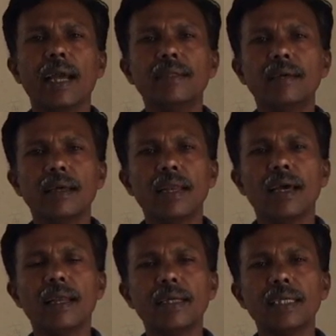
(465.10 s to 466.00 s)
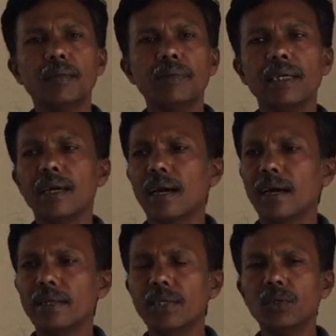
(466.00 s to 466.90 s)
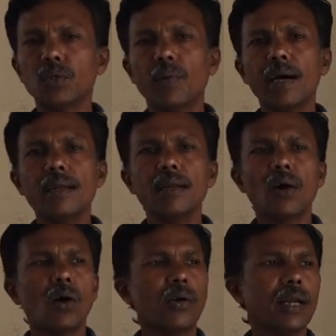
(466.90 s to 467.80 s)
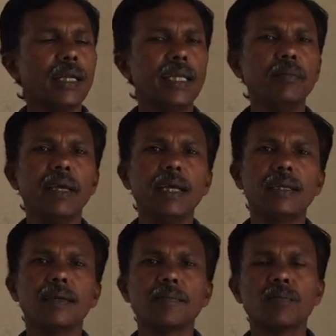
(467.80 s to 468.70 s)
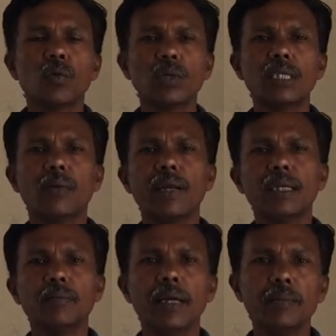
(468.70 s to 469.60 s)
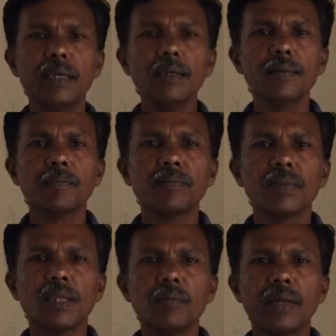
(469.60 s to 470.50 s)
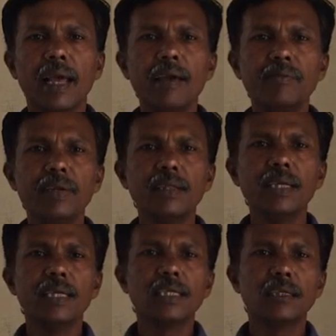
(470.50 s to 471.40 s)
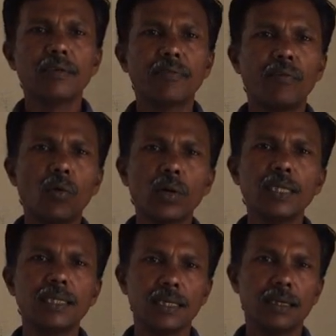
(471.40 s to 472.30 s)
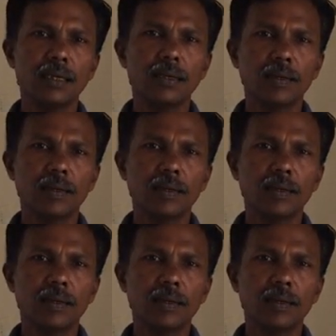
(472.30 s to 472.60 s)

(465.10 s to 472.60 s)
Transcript: either let it be a news one or a debate, whatsoever it may be, but everything is focusing